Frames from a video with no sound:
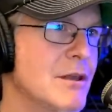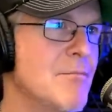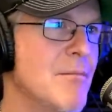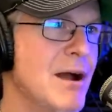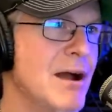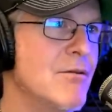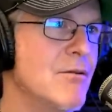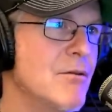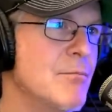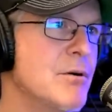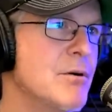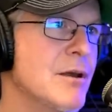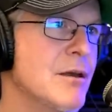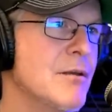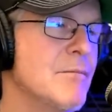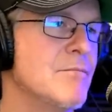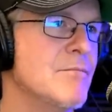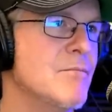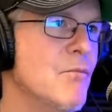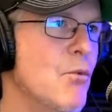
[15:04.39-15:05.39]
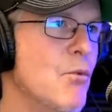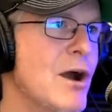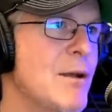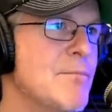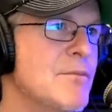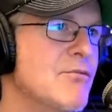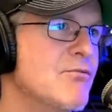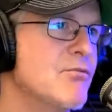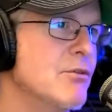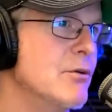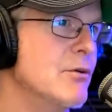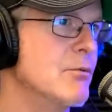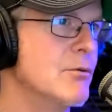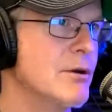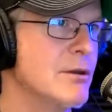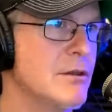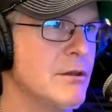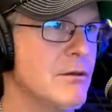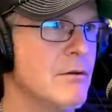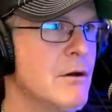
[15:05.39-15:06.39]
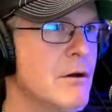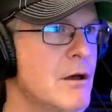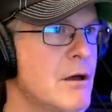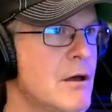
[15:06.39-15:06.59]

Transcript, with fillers: Myron will probably wipe the floor with you.